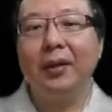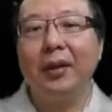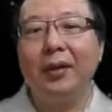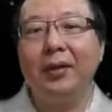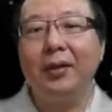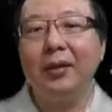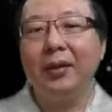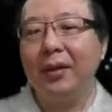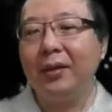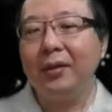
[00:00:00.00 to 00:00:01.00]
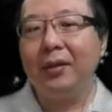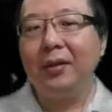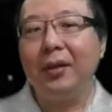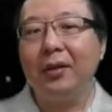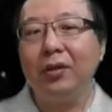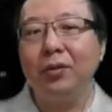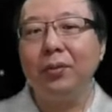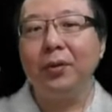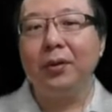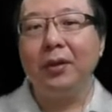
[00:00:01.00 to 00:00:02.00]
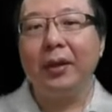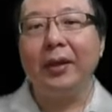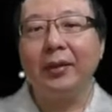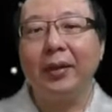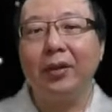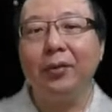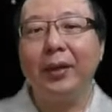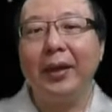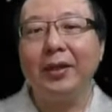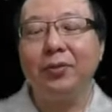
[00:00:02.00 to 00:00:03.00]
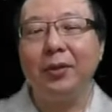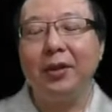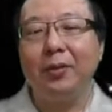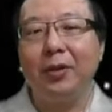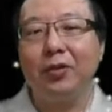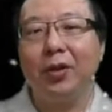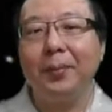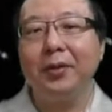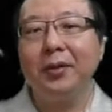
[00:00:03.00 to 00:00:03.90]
And here again, D and U will need, U and X will need to be swapped.